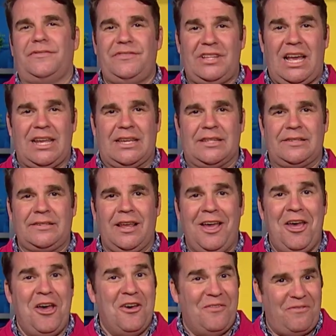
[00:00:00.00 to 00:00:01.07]
science,
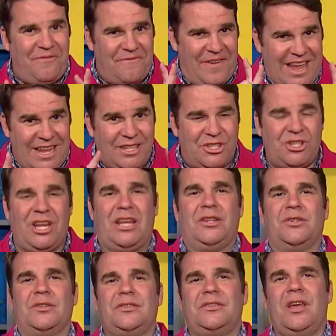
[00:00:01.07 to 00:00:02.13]
phase changes.